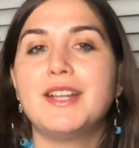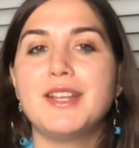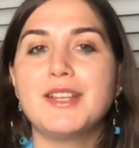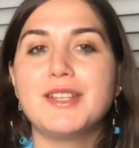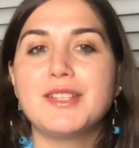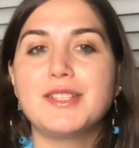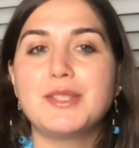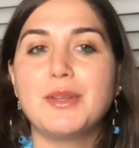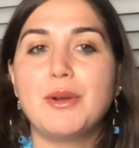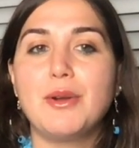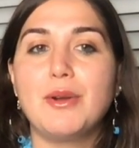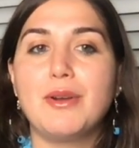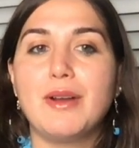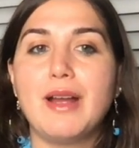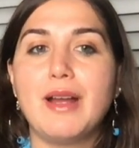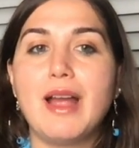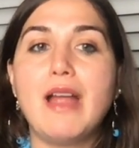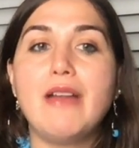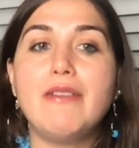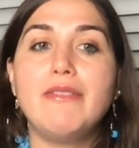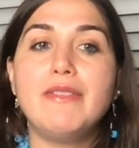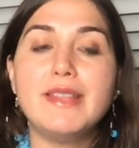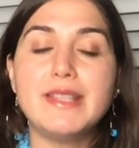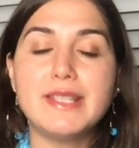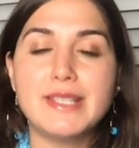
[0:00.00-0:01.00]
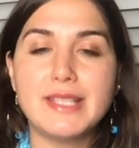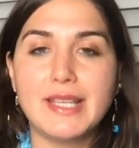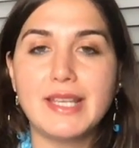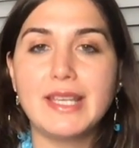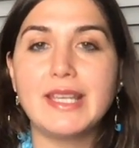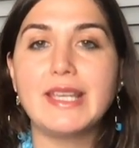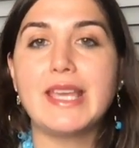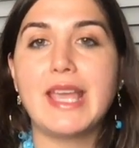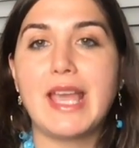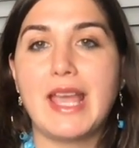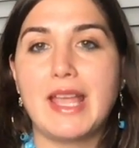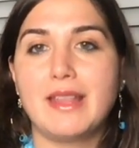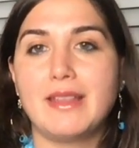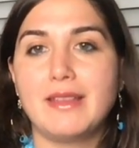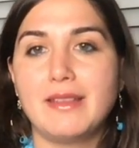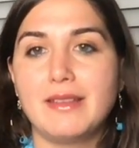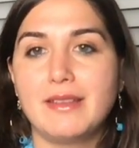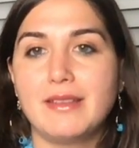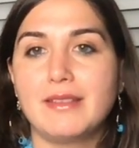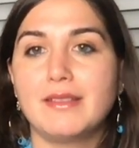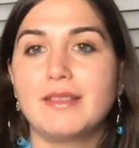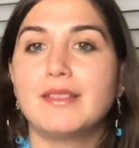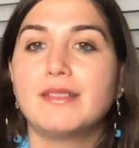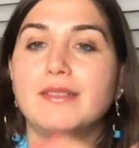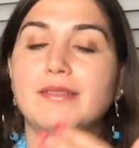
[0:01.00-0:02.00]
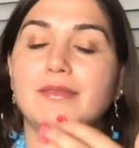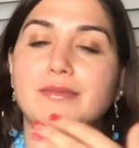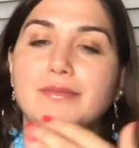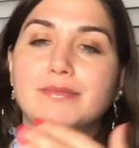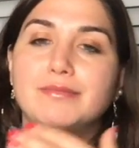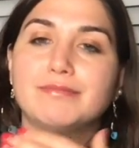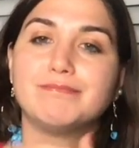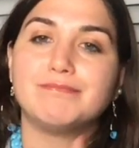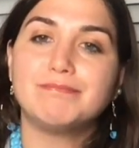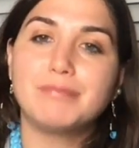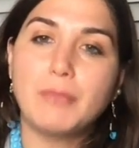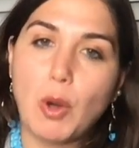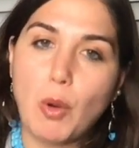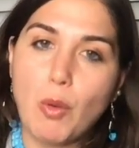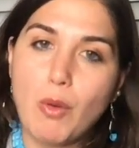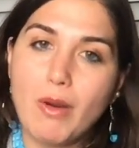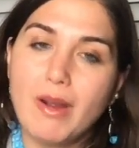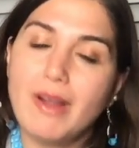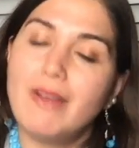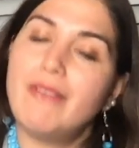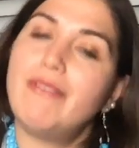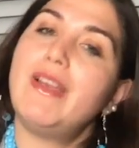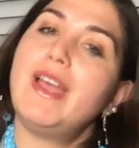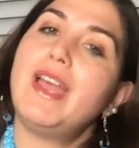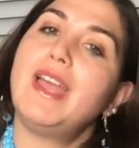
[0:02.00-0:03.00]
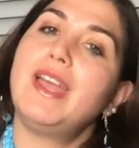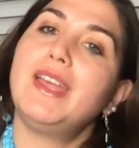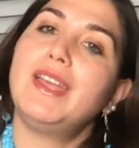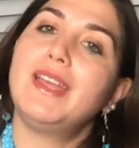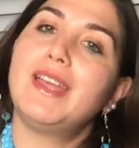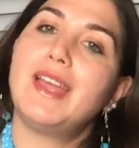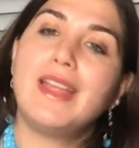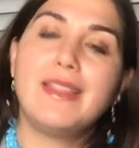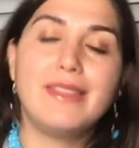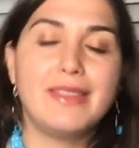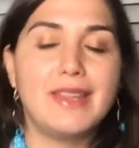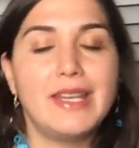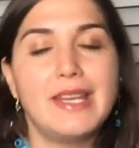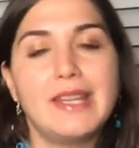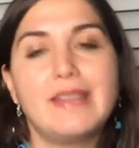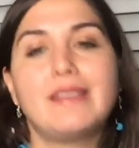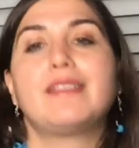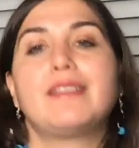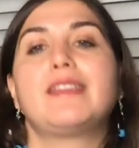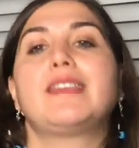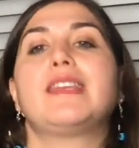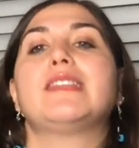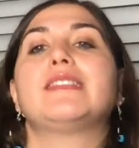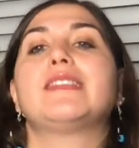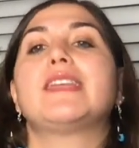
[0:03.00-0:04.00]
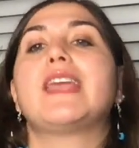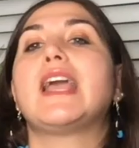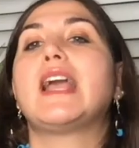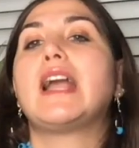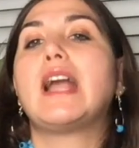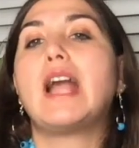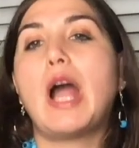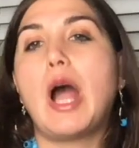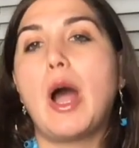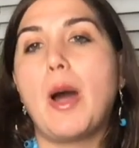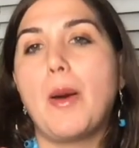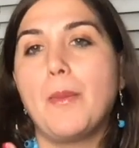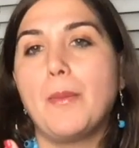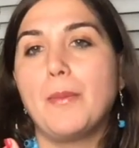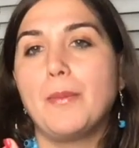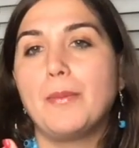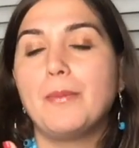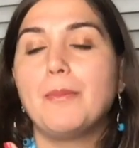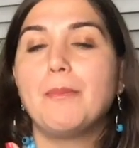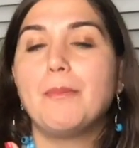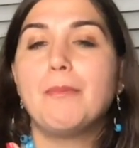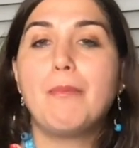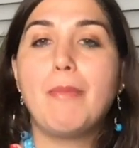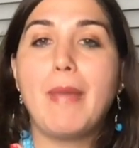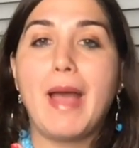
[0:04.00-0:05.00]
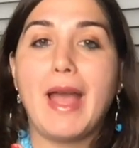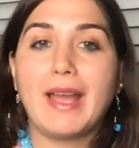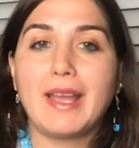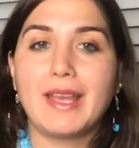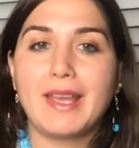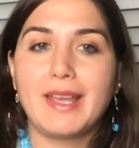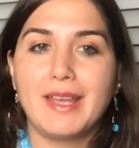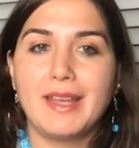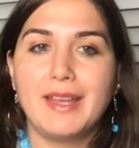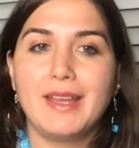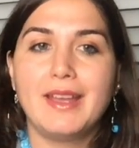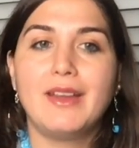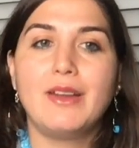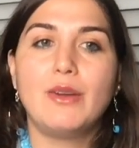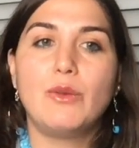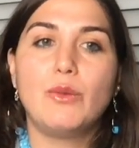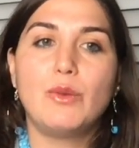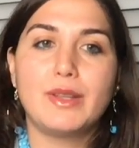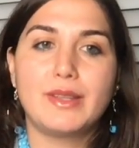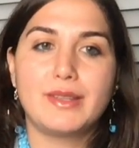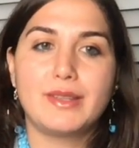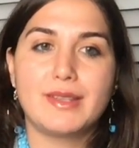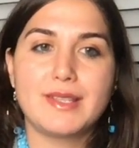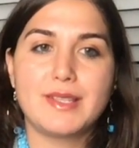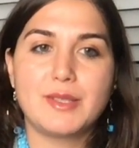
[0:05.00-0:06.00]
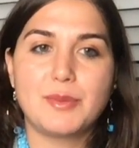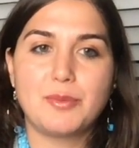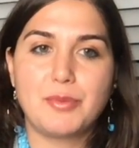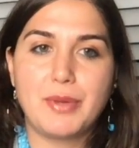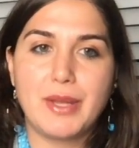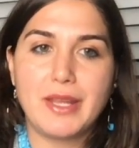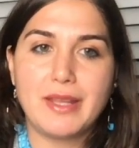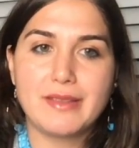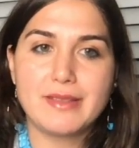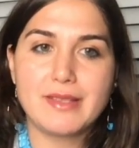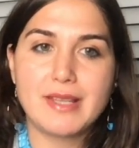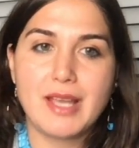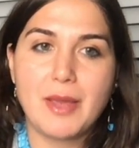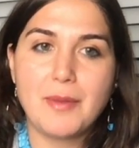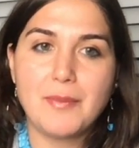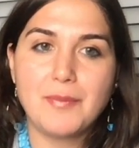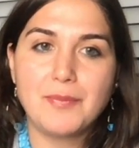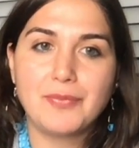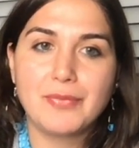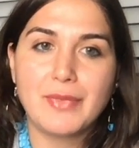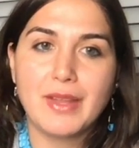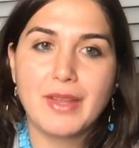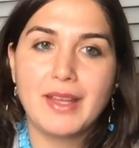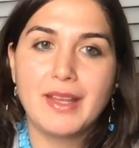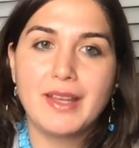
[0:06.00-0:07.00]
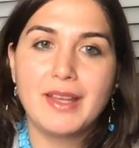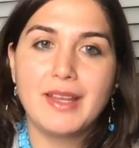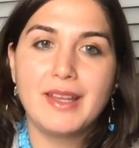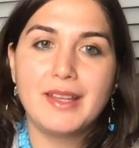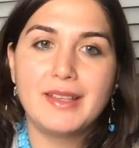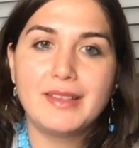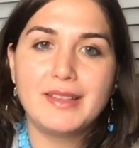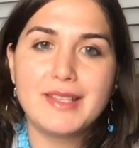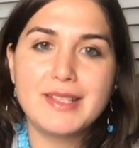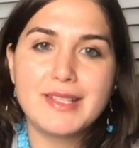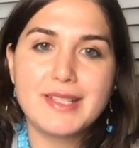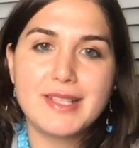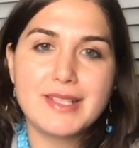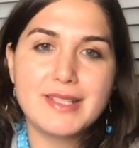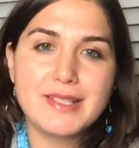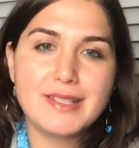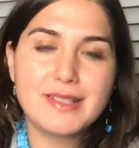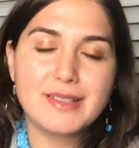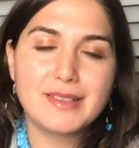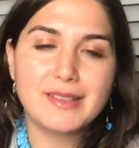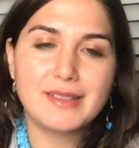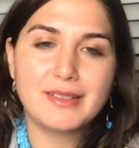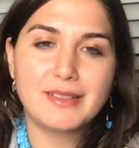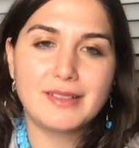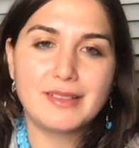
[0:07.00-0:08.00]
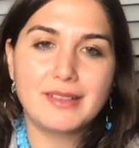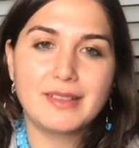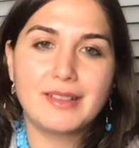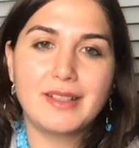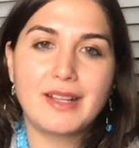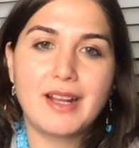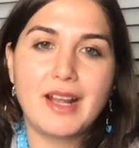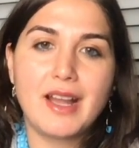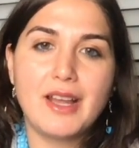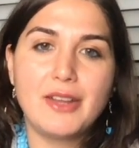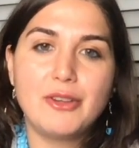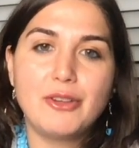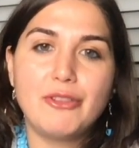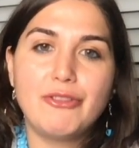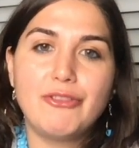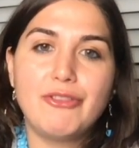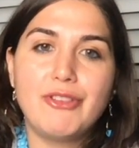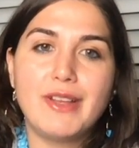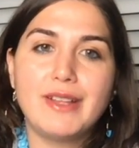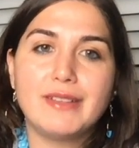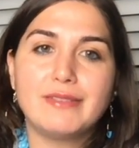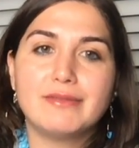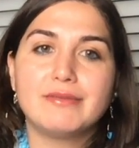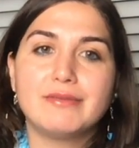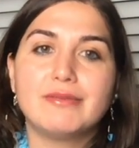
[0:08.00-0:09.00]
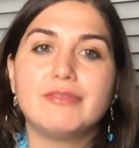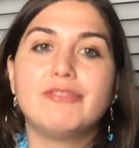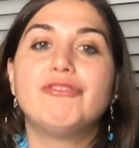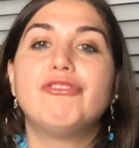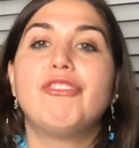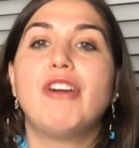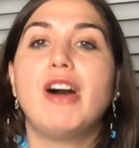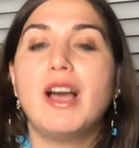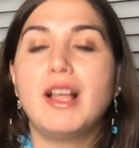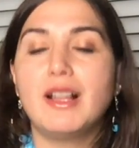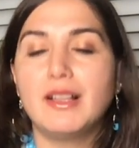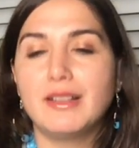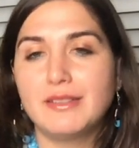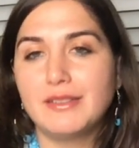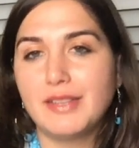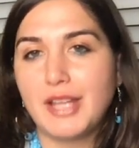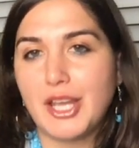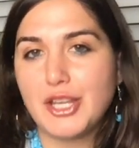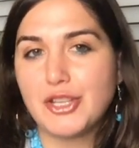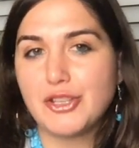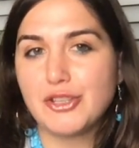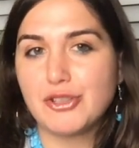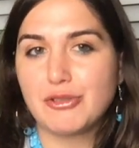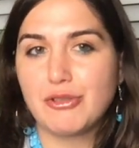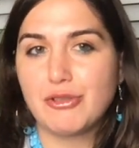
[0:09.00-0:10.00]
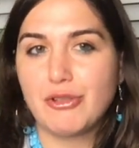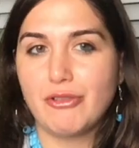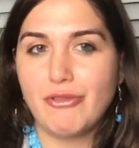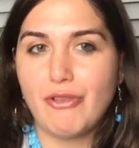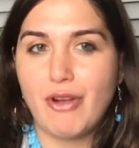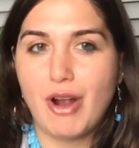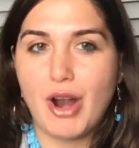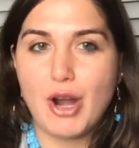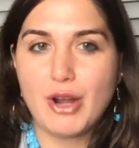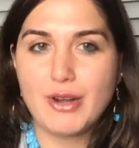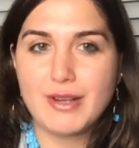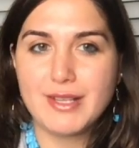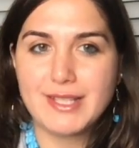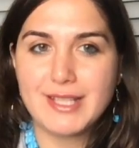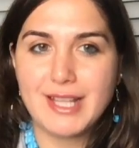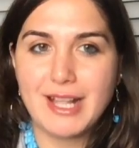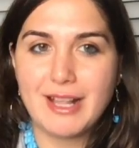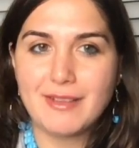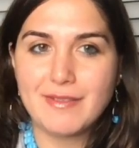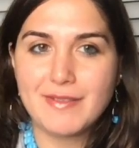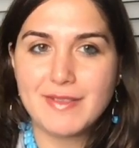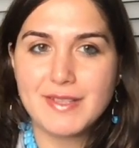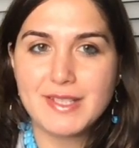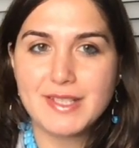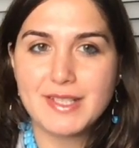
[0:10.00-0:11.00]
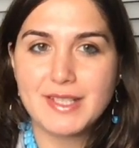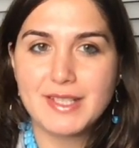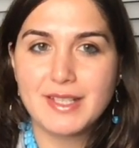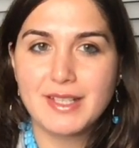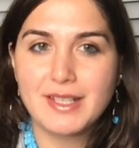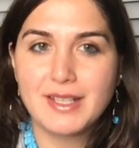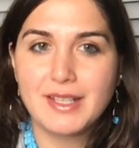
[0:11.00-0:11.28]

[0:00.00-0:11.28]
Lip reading: So everything can go away and then it can come back with the springtime. This is kind of a wild nature of ourselves.